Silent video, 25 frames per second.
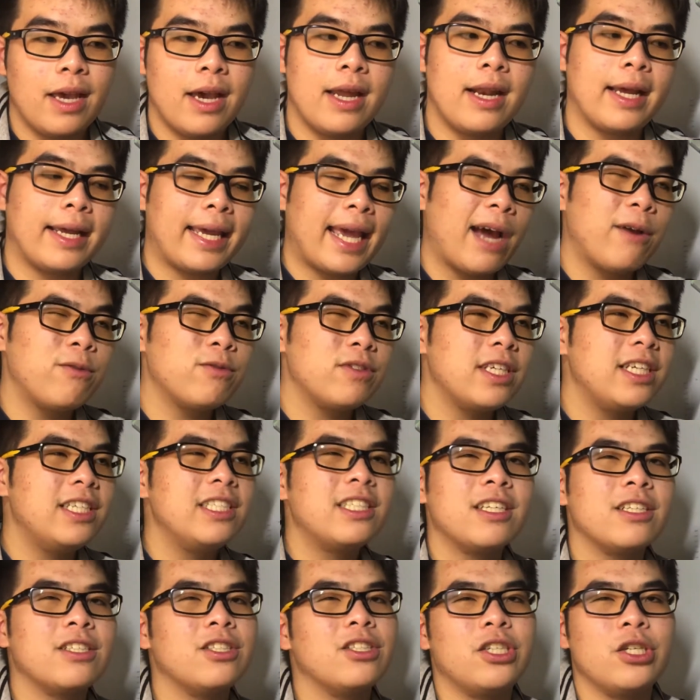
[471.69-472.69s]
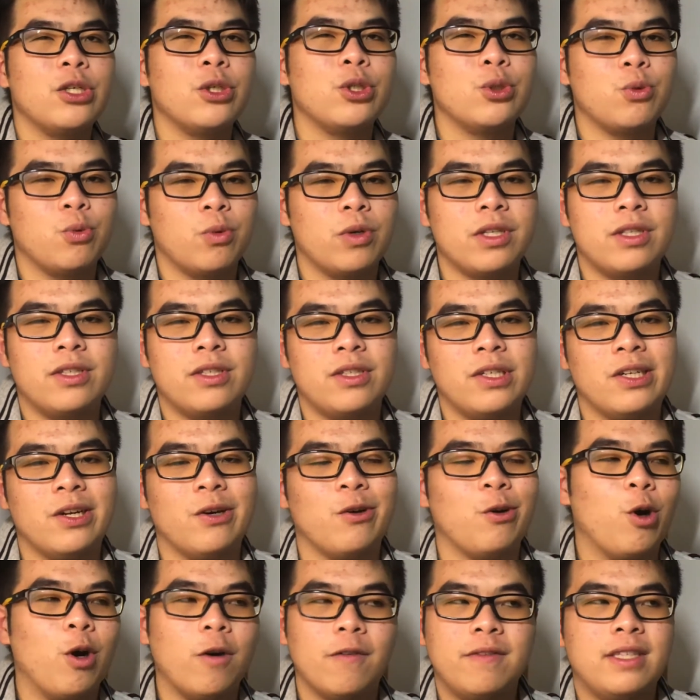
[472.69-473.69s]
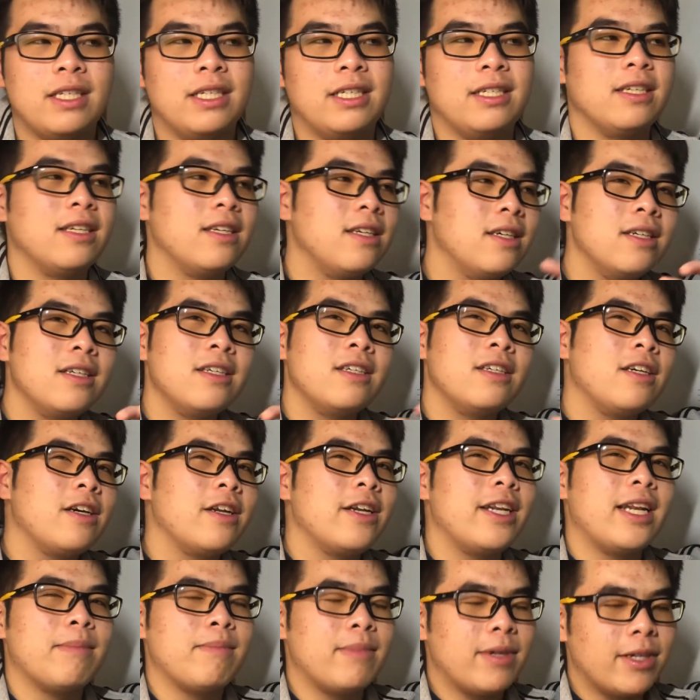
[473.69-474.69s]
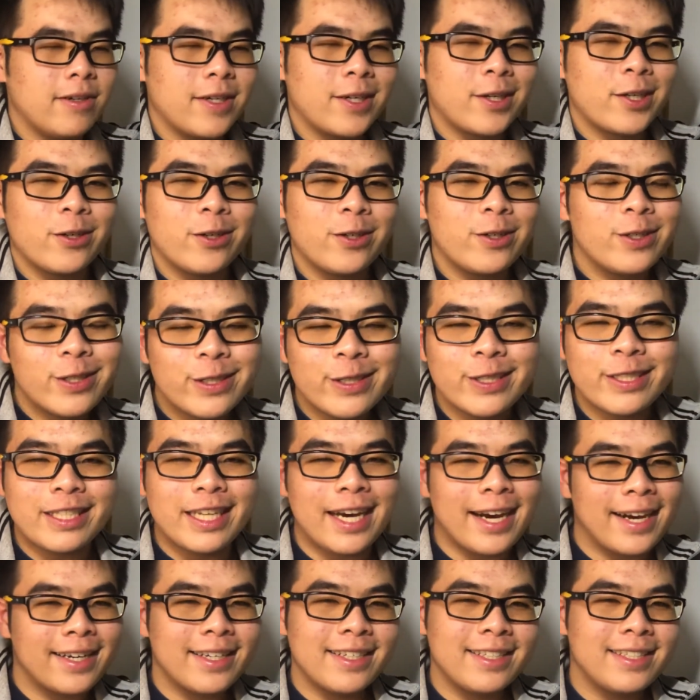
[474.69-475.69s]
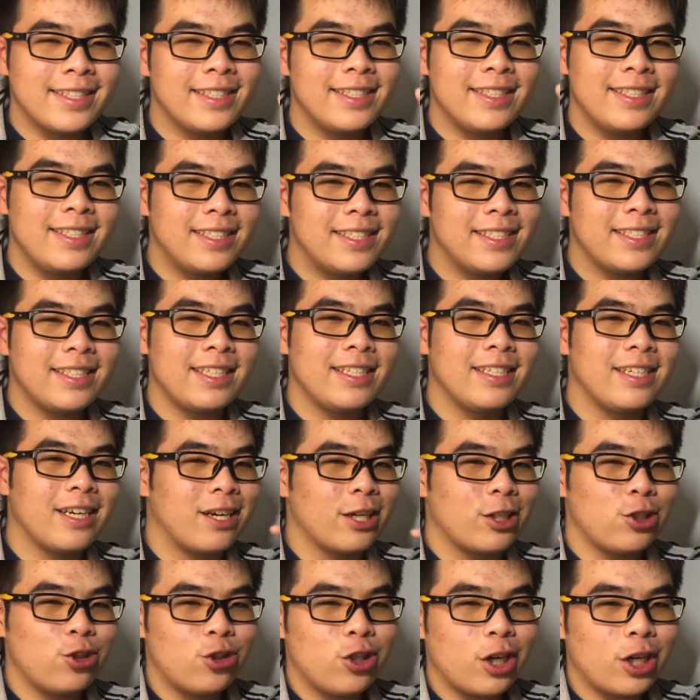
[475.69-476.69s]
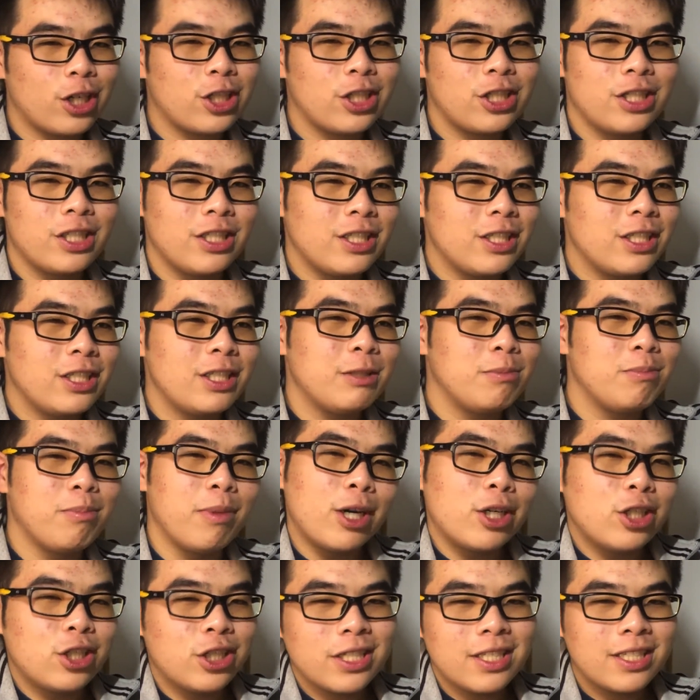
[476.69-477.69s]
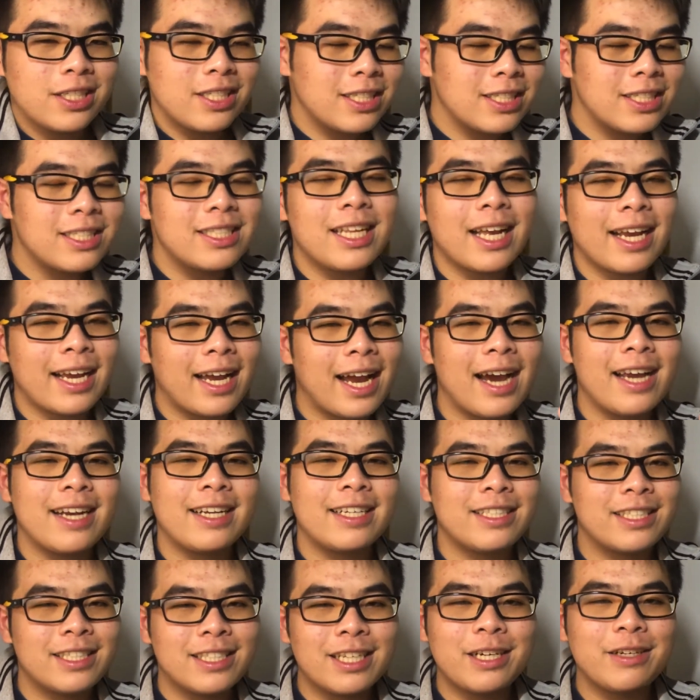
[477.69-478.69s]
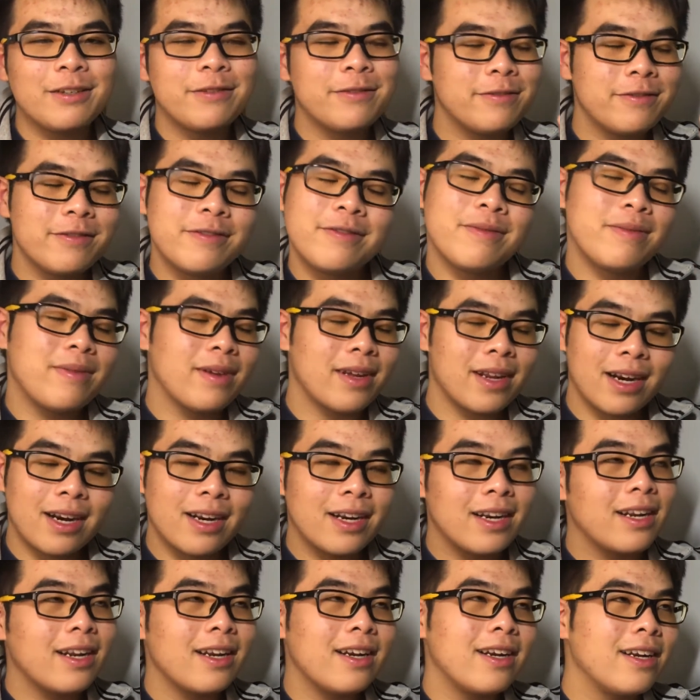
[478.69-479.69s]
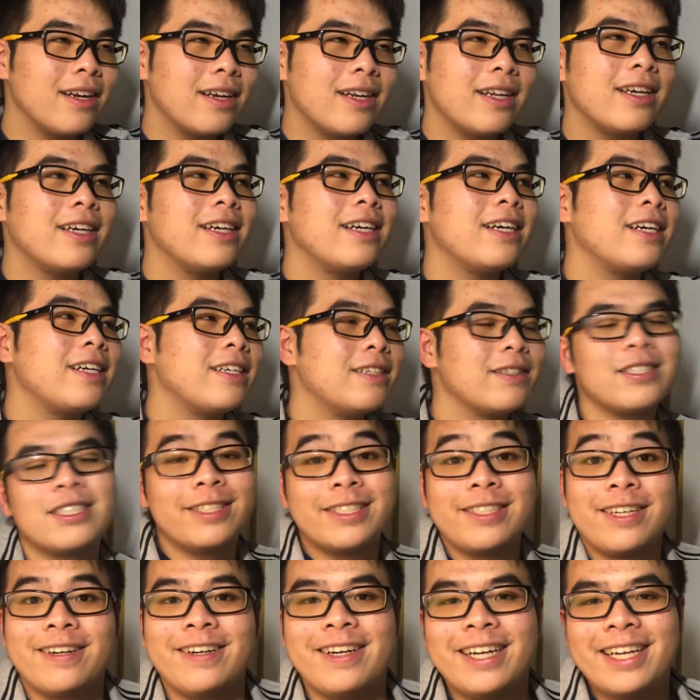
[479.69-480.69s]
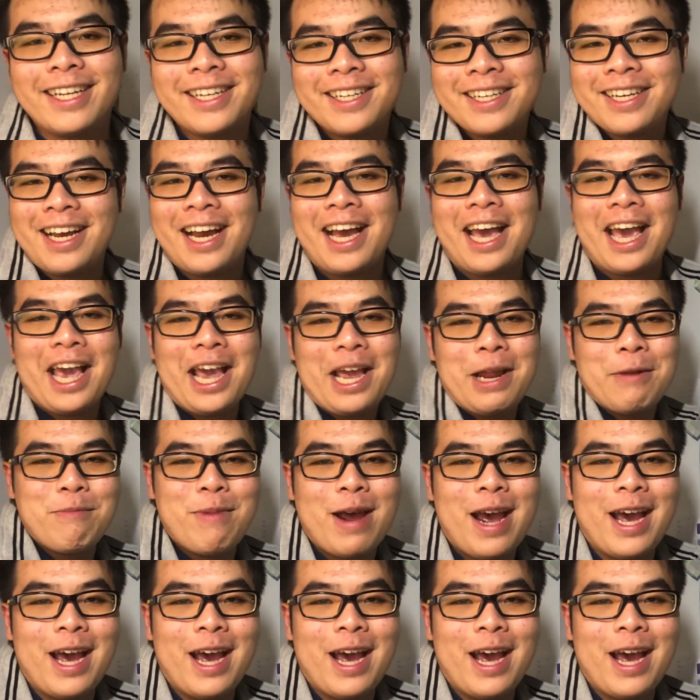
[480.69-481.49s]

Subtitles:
And accounting just deals with, you know, all of the numerical data in the constructions, budgets, that kind of stuff. Da, da, da, da. Sorry, I hate